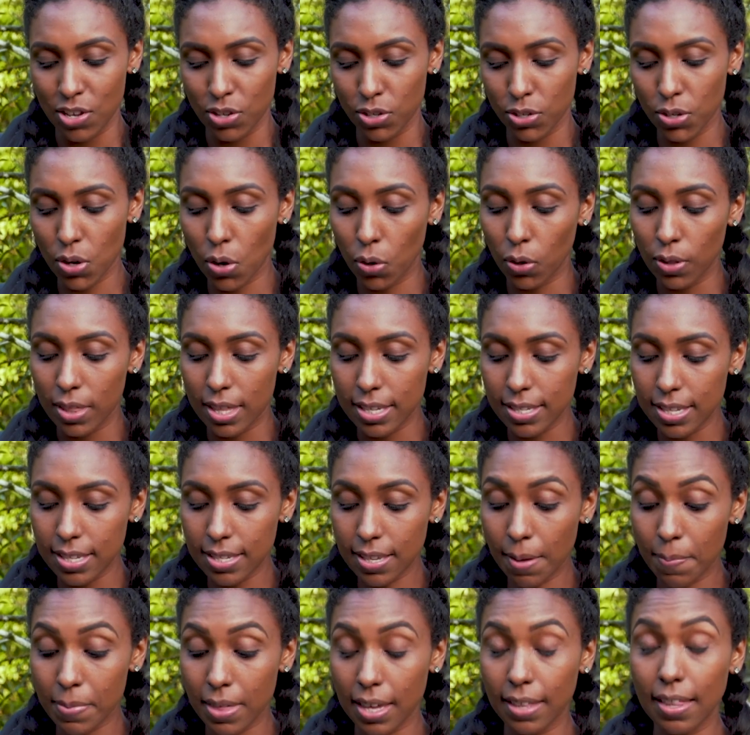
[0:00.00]
So this is
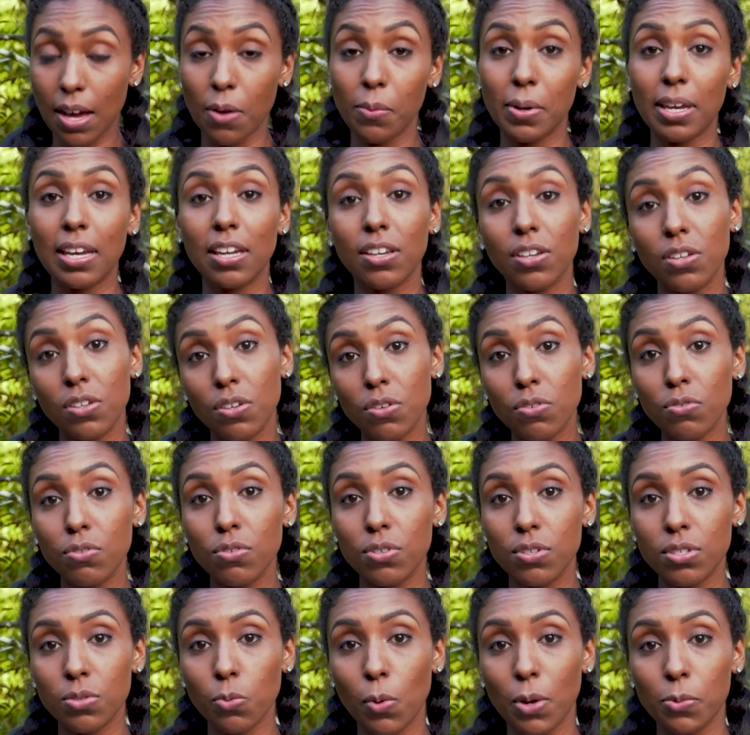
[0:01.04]
something that we can
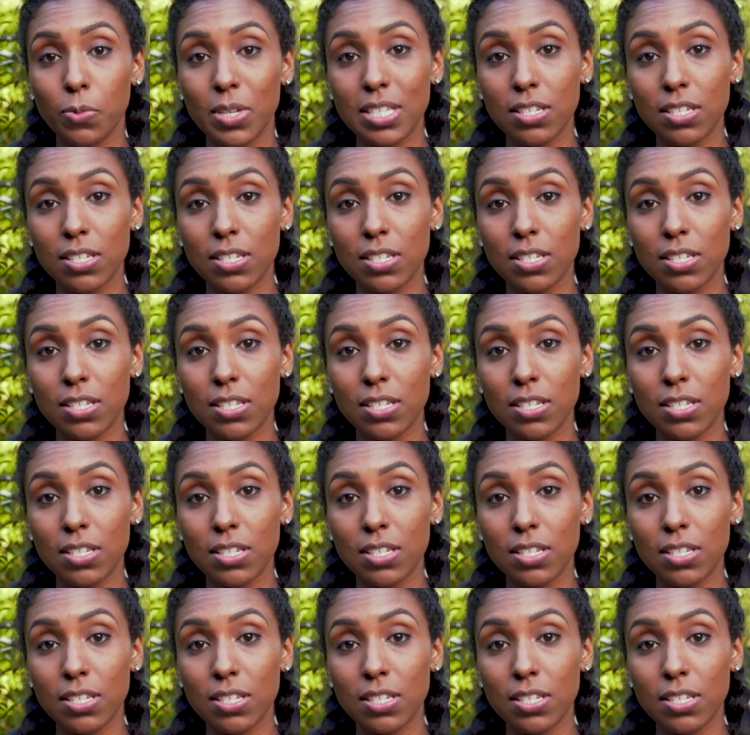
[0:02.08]
use when